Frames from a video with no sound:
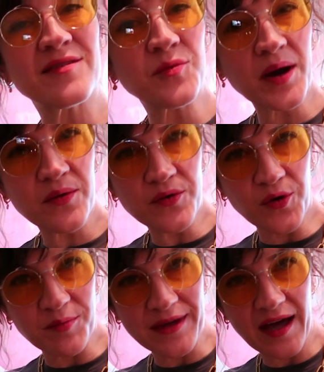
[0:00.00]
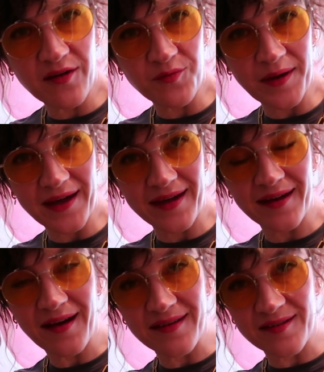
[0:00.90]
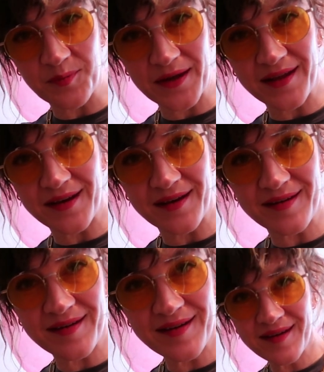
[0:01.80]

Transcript: is where I would normally have my husband